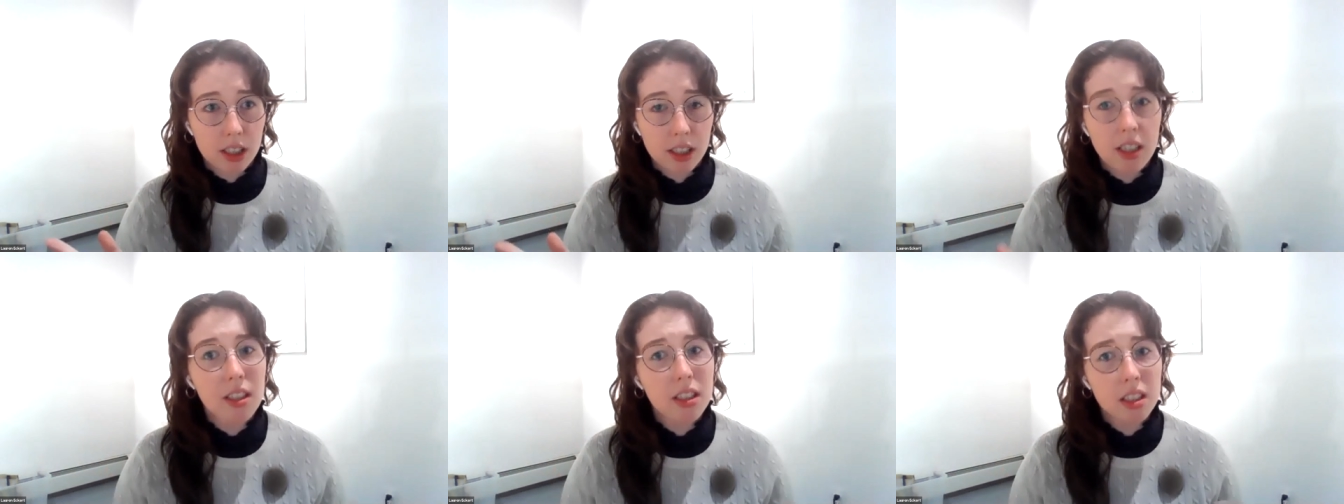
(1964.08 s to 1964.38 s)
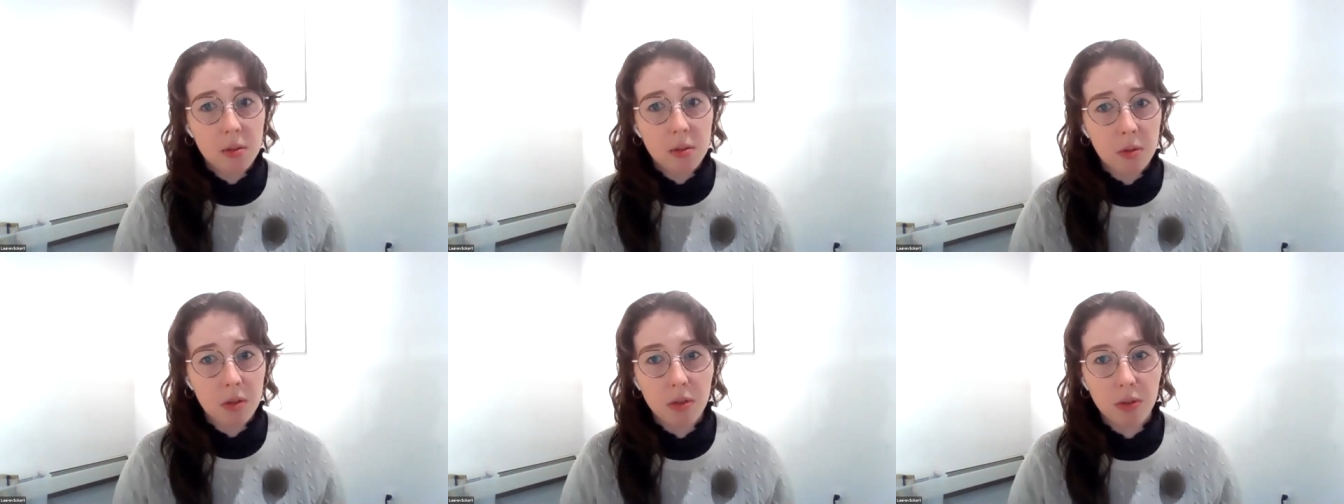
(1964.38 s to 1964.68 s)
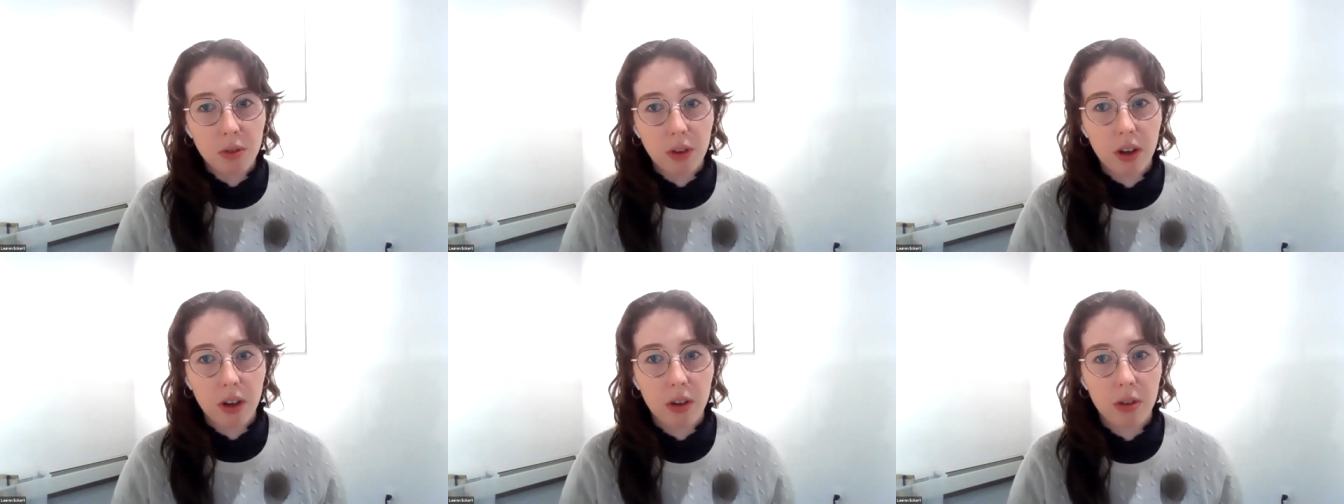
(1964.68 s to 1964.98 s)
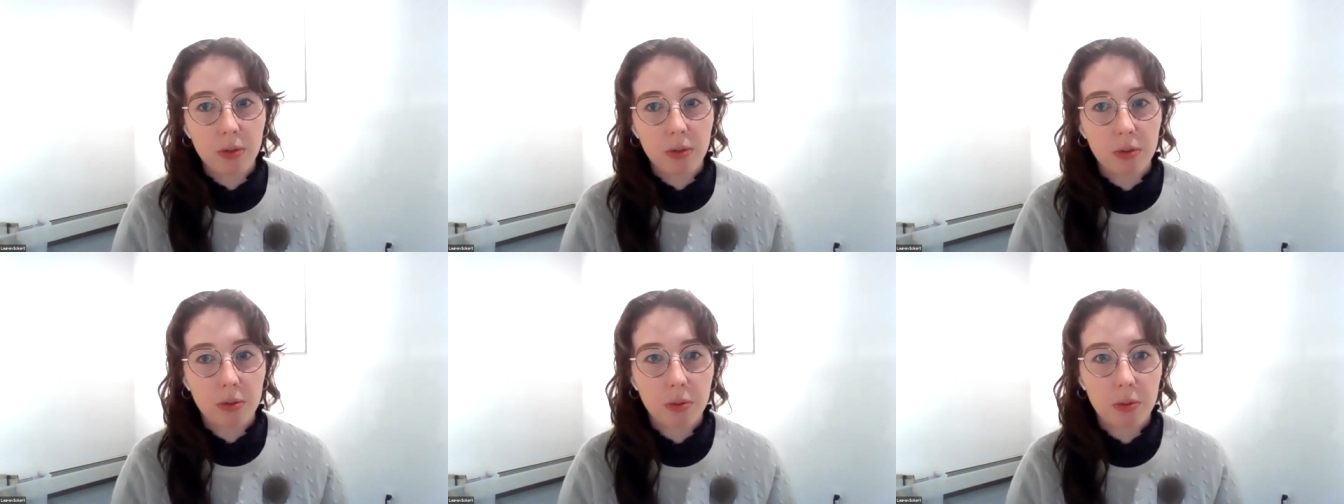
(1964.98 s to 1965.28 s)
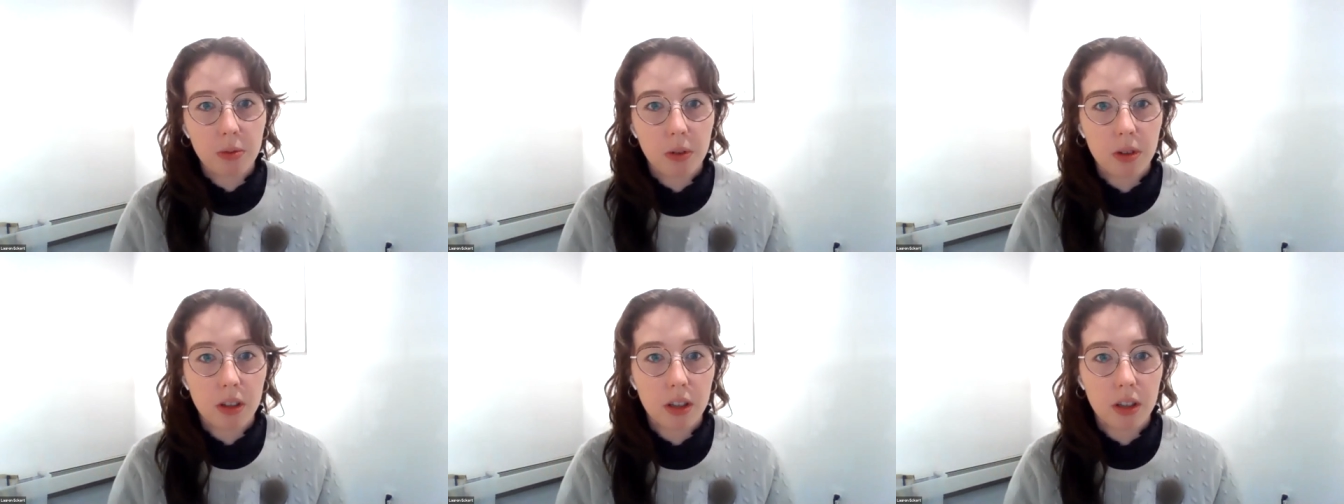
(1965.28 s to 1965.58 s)
system of, of
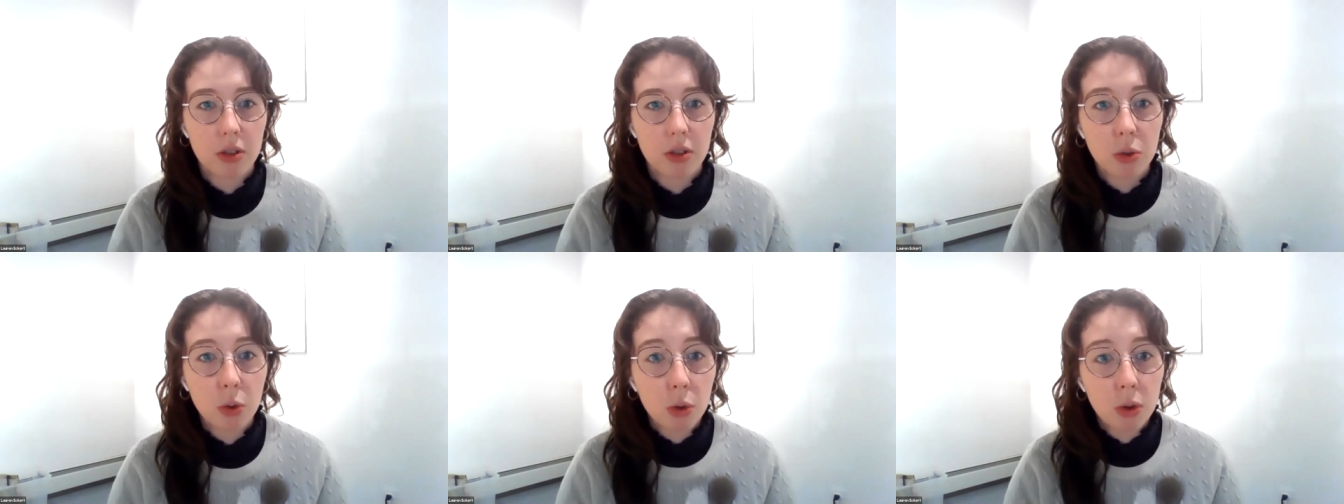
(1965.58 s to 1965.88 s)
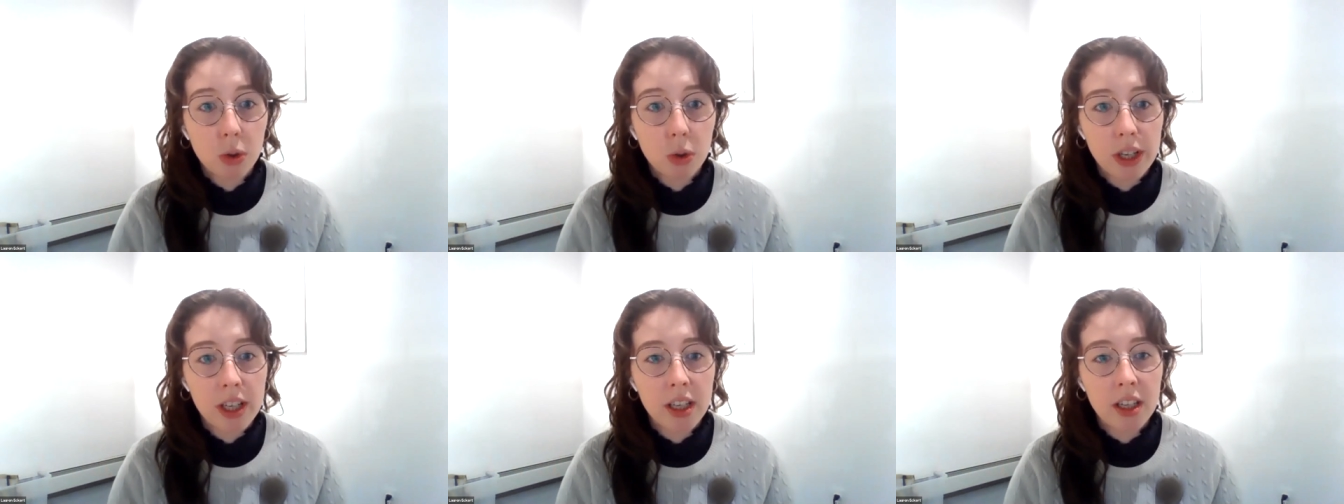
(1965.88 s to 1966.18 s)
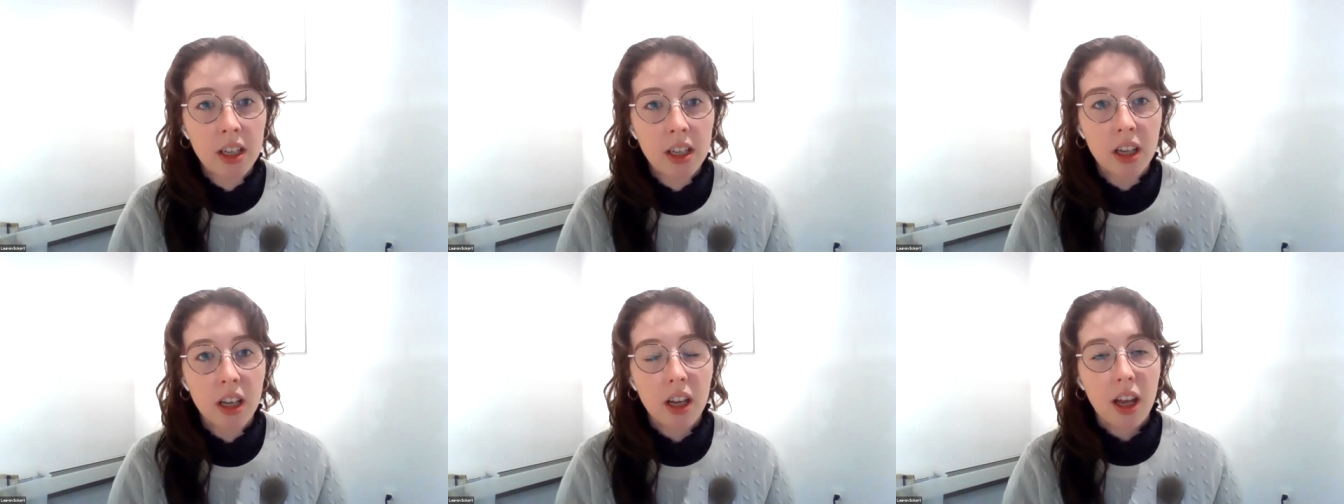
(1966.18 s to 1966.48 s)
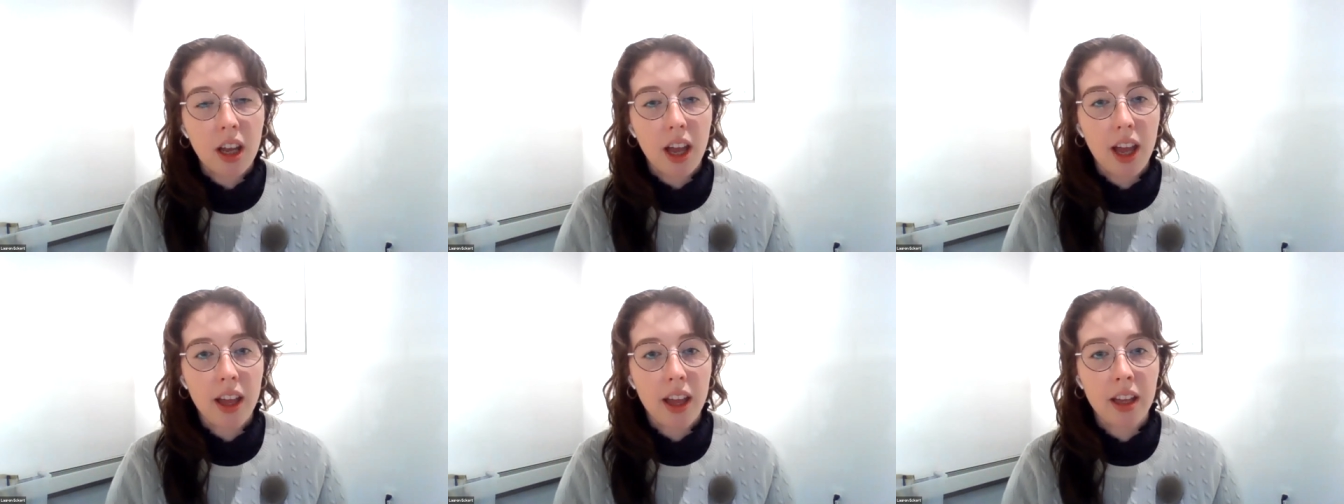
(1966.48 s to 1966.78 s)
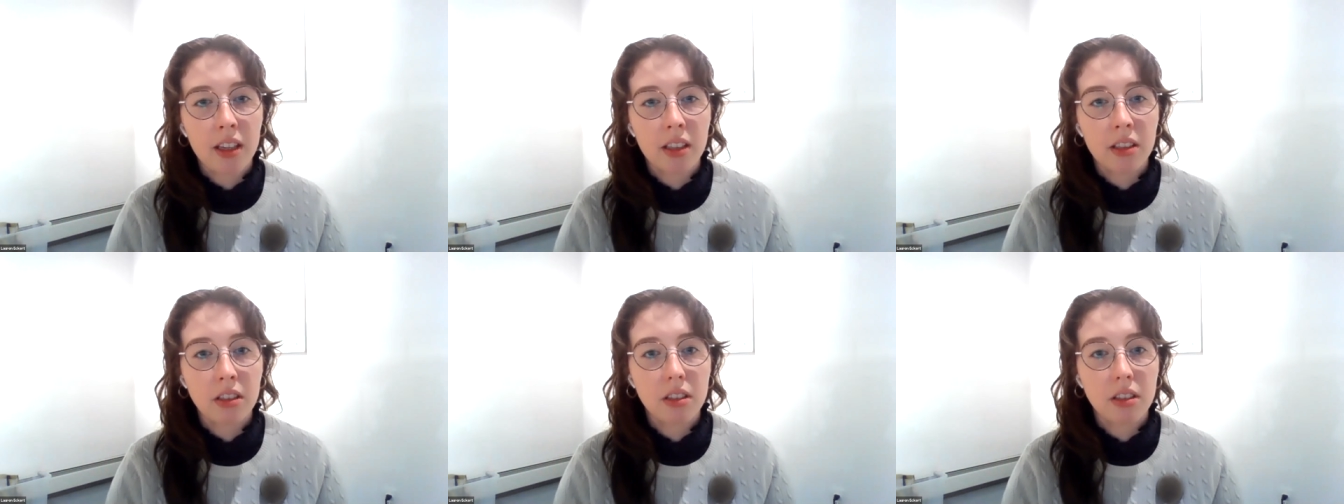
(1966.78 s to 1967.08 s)
story
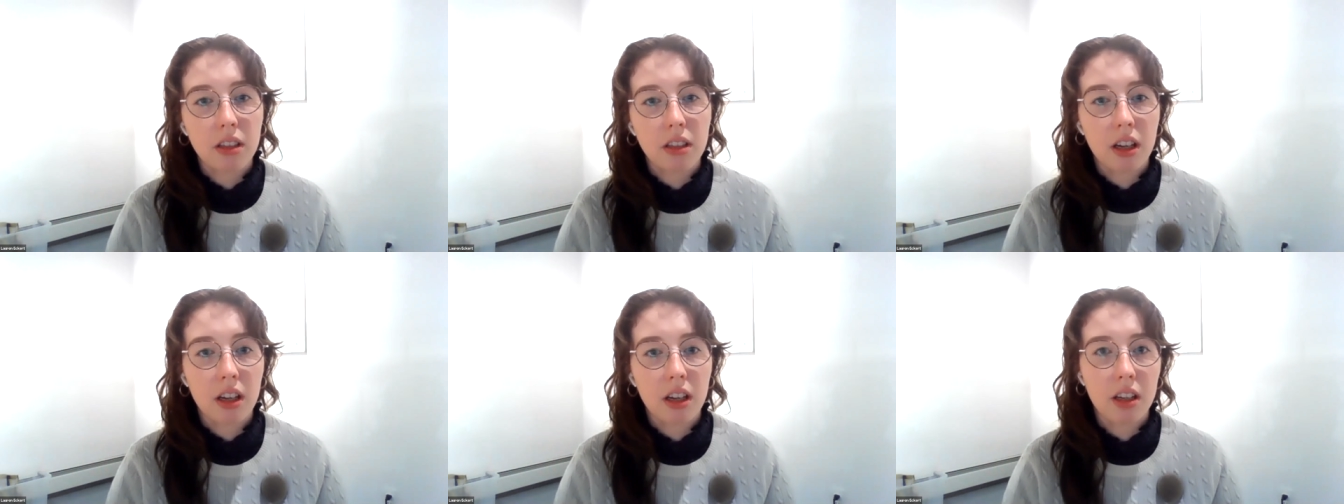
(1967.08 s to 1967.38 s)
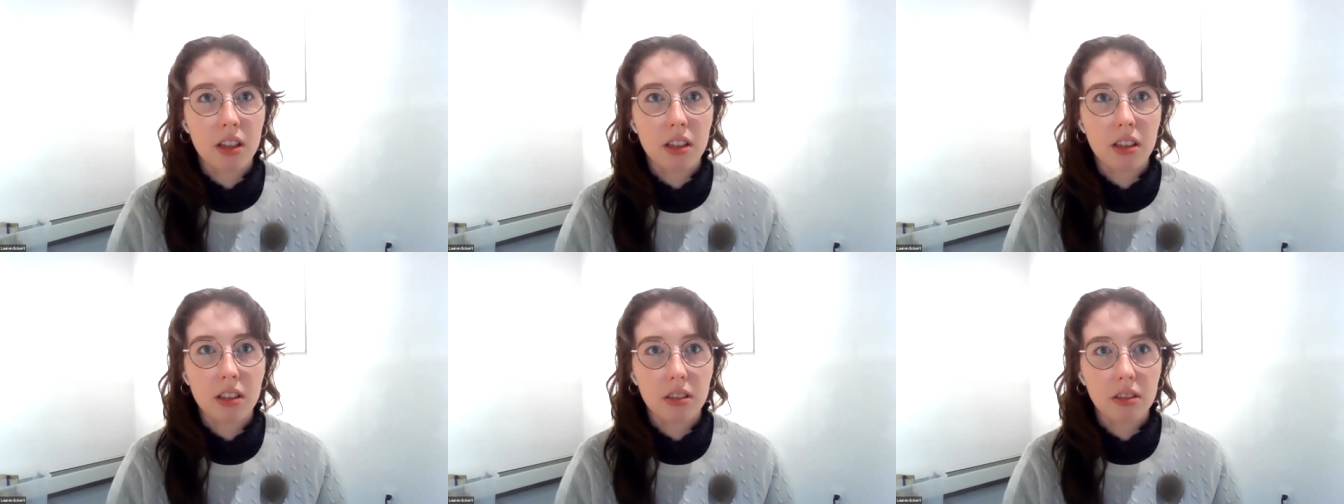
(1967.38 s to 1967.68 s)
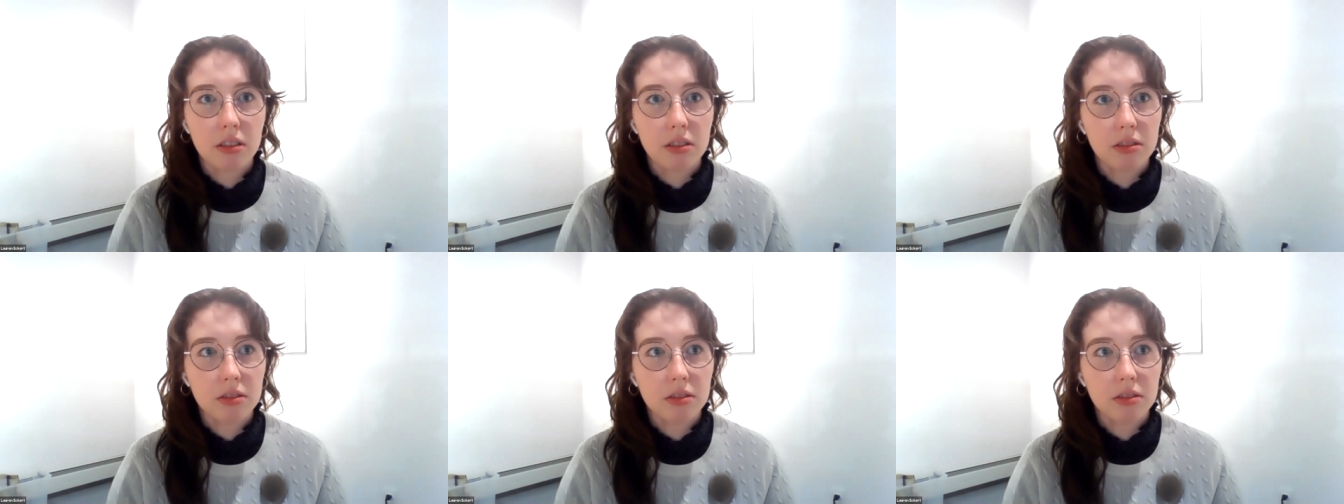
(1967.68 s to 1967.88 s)
and uh,